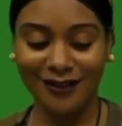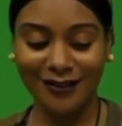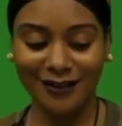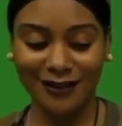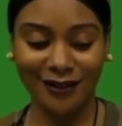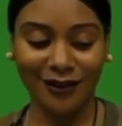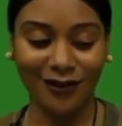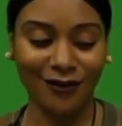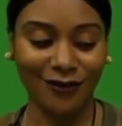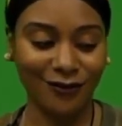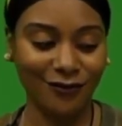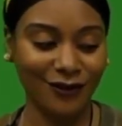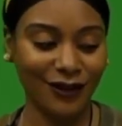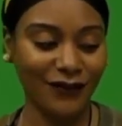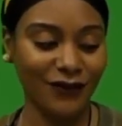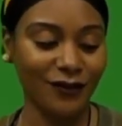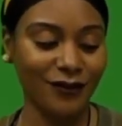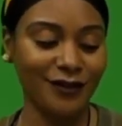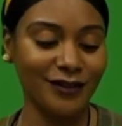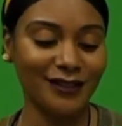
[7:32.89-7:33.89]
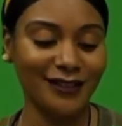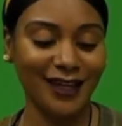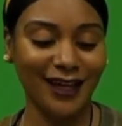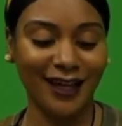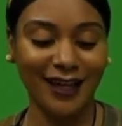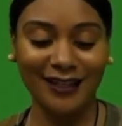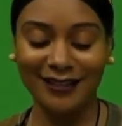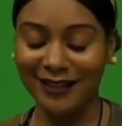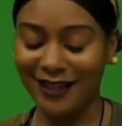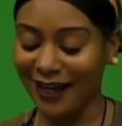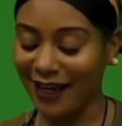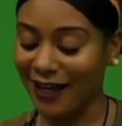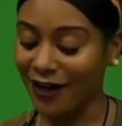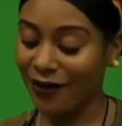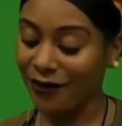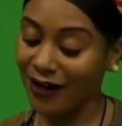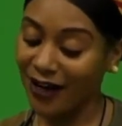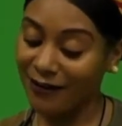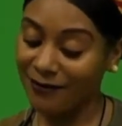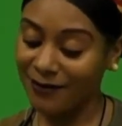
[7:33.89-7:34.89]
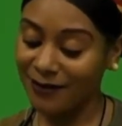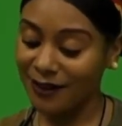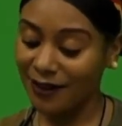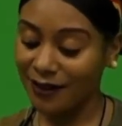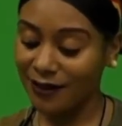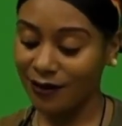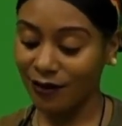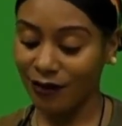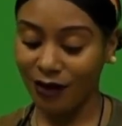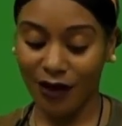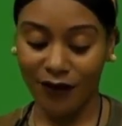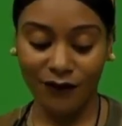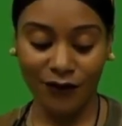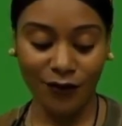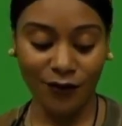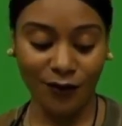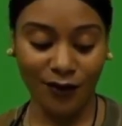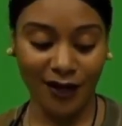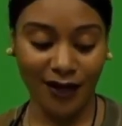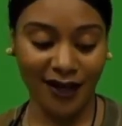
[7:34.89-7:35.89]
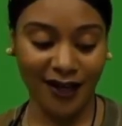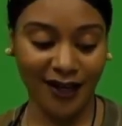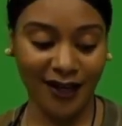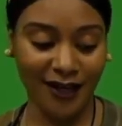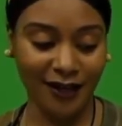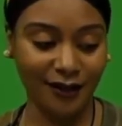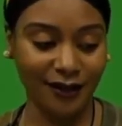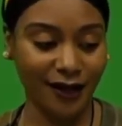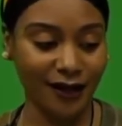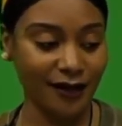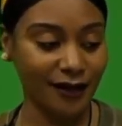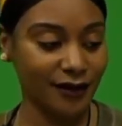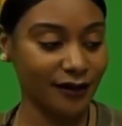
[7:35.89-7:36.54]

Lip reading: So if you decide to add crab sticks, or if you want to add like